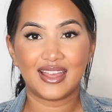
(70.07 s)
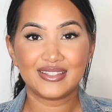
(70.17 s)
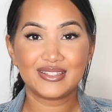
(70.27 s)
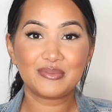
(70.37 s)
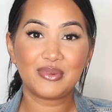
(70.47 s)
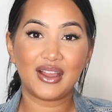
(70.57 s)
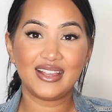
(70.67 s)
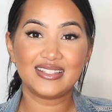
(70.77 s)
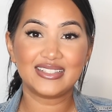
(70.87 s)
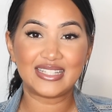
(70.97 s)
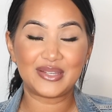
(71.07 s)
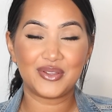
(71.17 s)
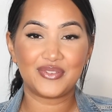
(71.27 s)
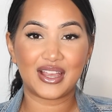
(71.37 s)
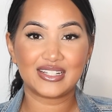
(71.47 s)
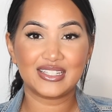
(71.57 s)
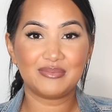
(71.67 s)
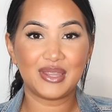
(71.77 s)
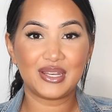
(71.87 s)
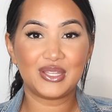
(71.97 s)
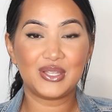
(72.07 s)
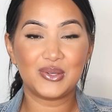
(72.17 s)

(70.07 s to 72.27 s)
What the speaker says: And surprisingly, we've actually made a